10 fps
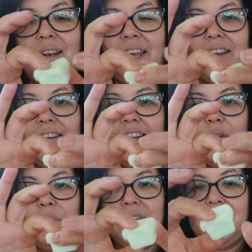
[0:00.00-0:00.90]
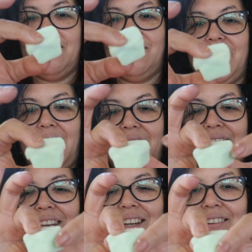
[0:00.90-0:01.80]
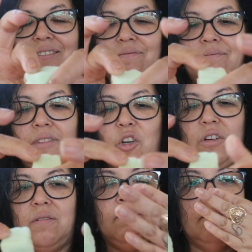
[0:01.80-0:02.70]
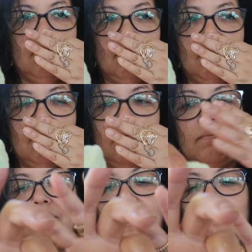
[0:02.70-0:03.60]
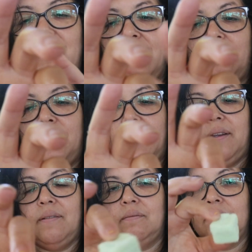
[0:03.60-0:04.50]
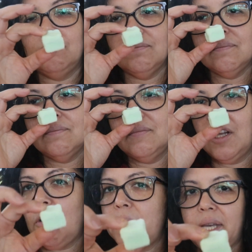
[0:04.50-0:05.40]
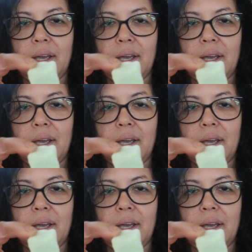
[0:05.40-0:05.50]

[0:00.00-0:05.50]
like a gummy candy or or something oh my